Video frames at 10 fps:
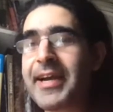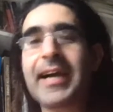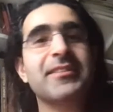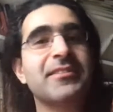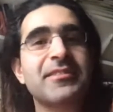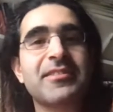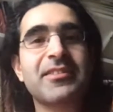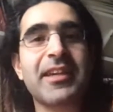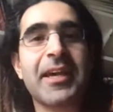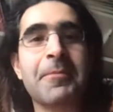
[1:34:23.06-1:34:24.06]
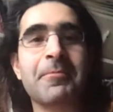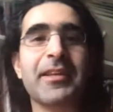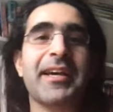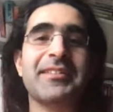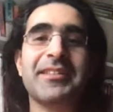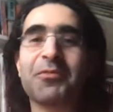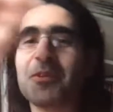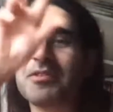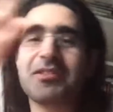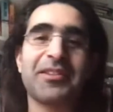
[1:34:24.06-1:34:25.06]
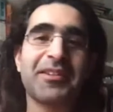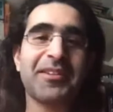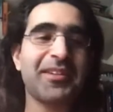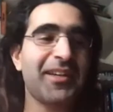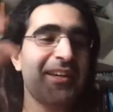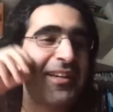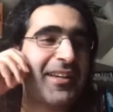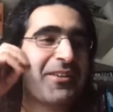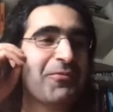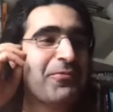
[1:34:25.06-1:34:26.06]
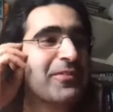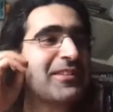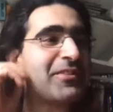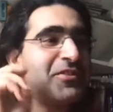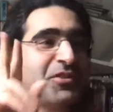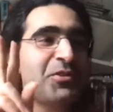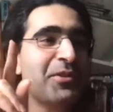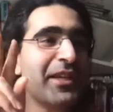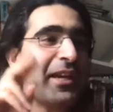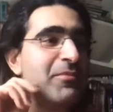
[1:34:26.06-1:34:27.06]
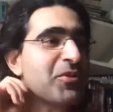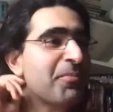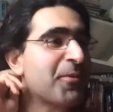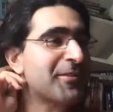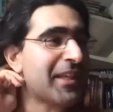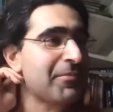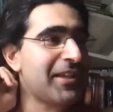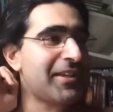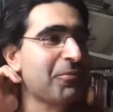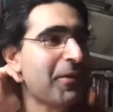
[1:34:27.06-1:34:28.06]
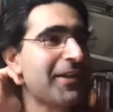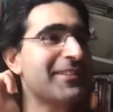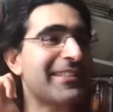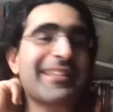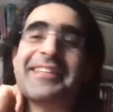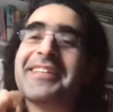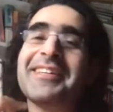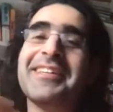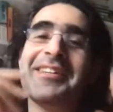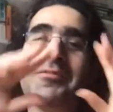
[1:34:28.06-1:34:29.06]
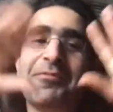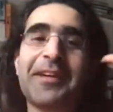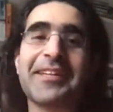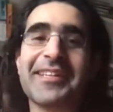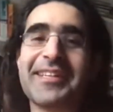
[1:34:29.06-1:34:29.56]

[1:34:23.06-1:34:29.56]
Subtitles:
And they've got to. There's 2 games on Board Game Geek where the thing